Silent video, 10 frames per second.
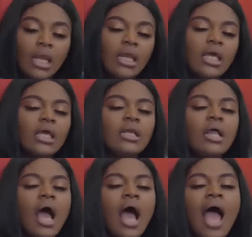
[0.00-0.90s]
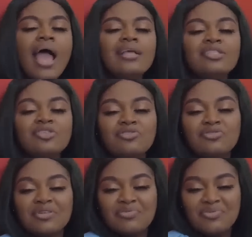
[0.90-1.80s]
licking ice
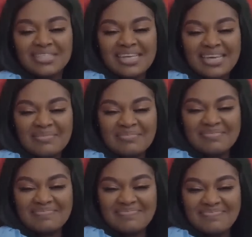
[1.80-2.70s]
cream with him.